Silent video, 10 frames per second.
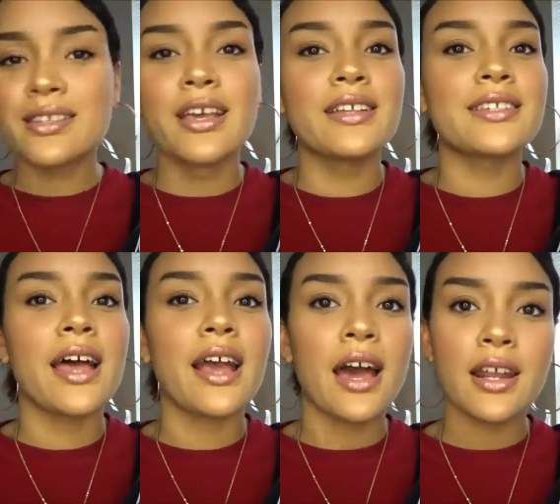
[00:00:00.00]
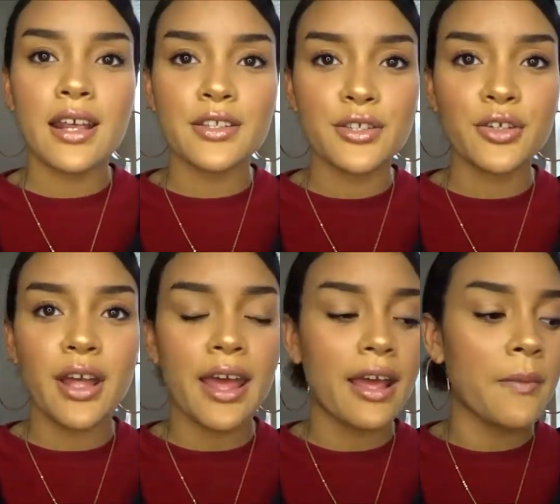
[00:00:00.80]
since I got it
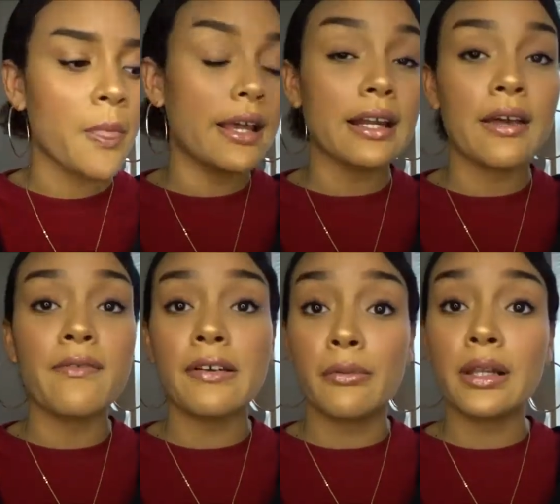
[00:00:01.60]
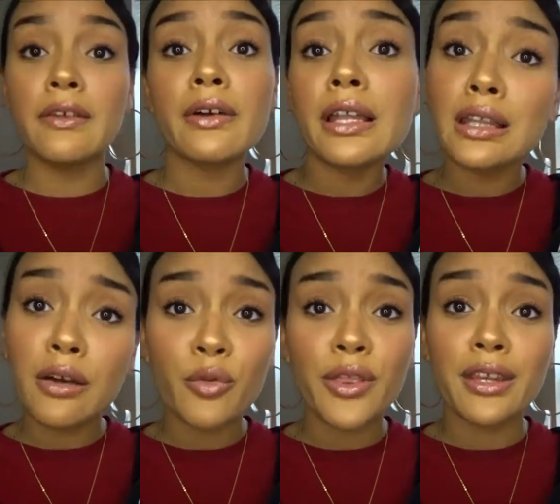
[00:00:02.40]
yesterday and I felt, really fell in
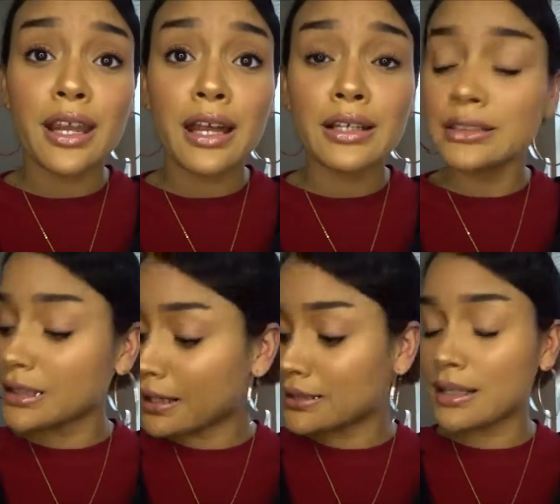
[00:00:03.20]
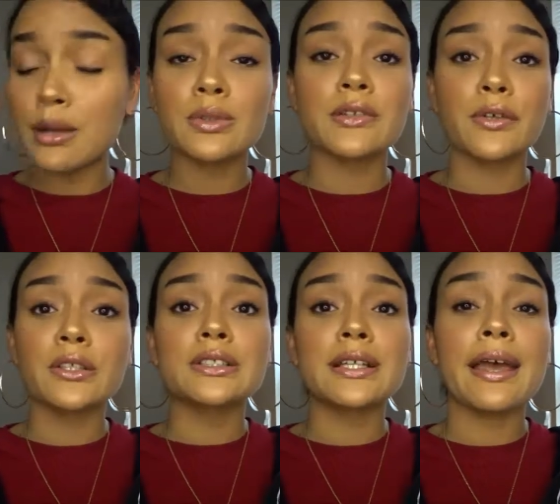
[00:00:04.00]
love with it guys and today was the
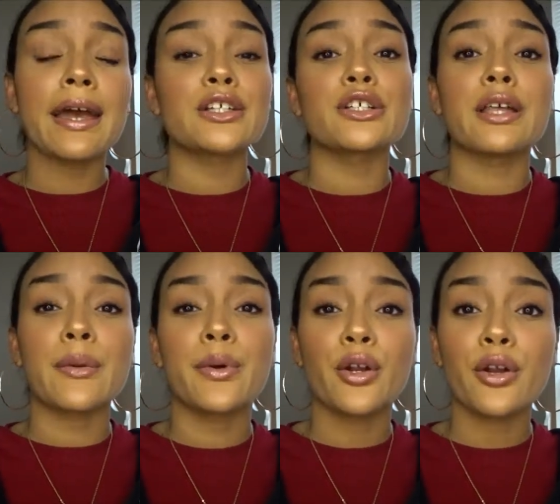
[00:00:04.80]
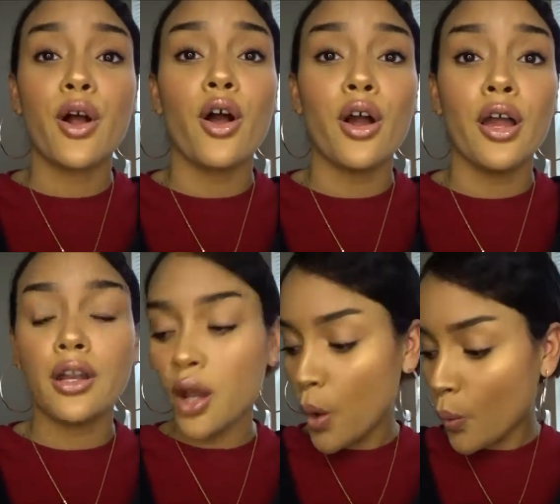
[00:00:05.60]
first day I actually like put it
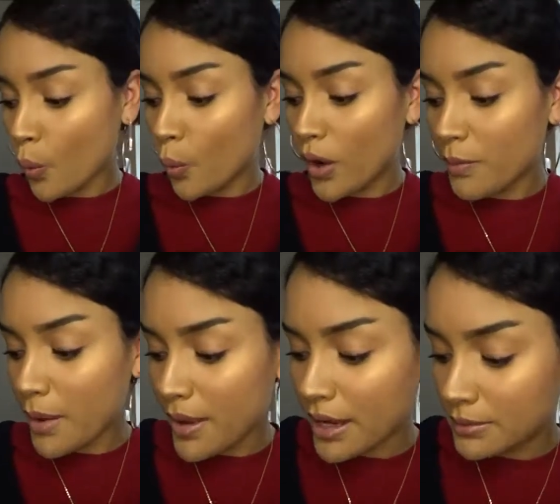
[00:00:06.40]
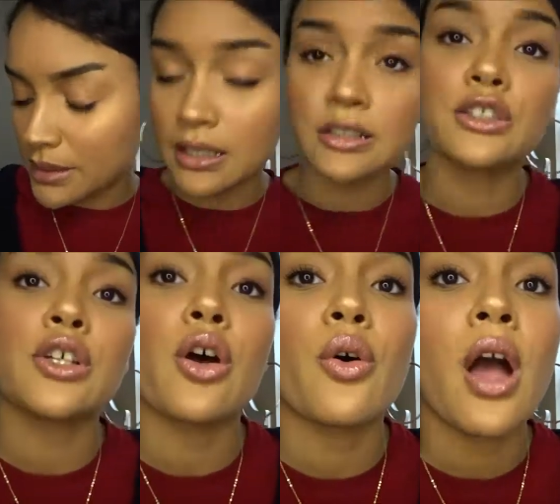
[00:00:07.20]
on with my makeup done
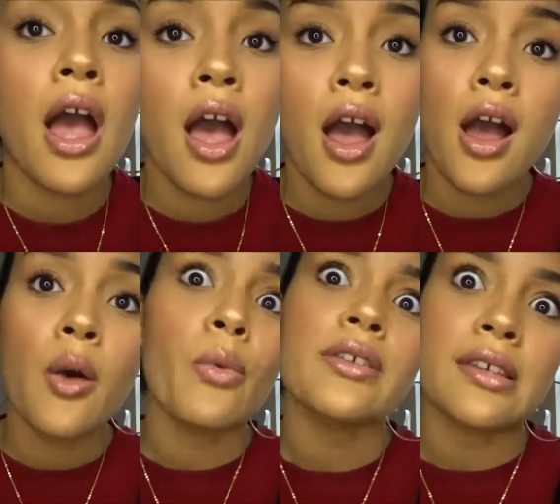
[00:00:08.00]
so one